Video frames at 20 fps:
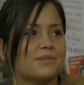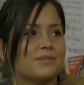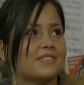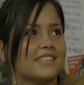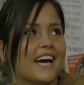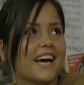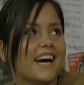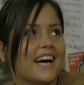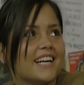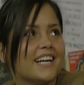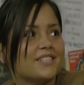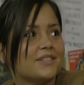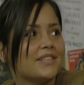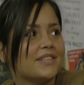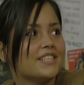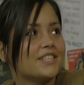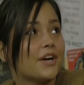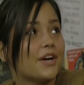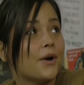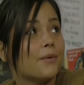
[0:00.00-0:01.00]
yeah, I do
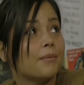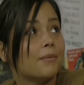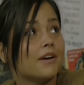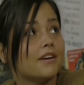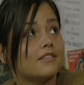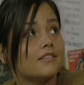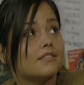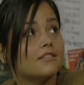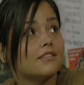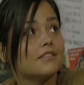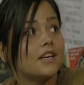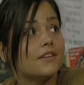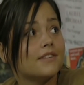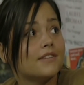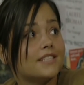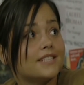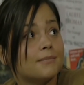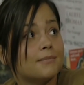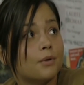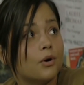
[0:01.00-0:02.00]
need to go, but if
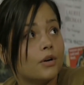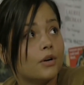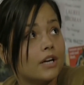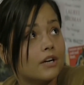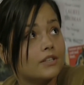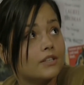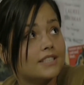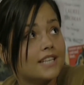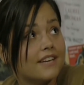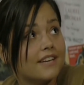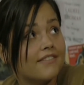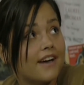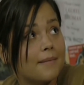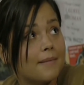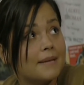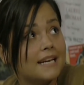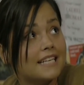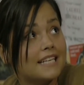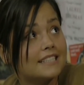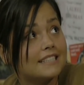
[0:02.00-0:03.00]
it's important, I could stay
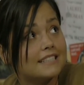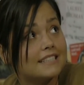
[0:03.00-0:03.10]
5 minutes.